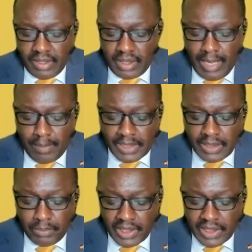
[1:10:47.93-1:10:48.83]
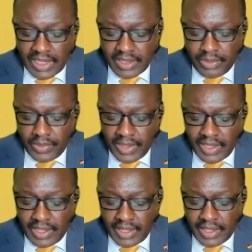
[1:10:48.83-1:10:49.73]
Rama, somebody is asking whether
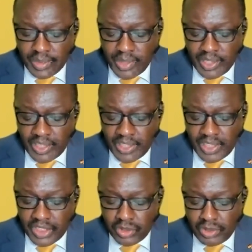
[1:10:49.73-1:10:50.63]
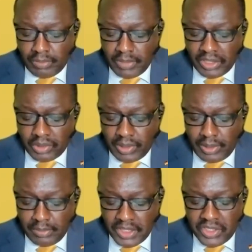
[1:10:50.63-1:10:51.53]
they can do radiation in medical
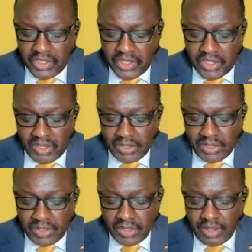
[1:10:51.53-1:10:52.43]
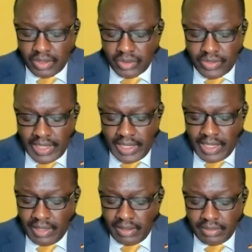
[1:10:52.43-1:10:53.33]
imaging in
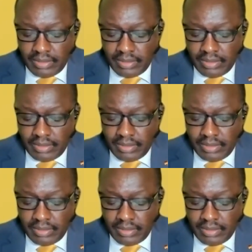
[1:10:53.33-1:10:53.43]
Australia.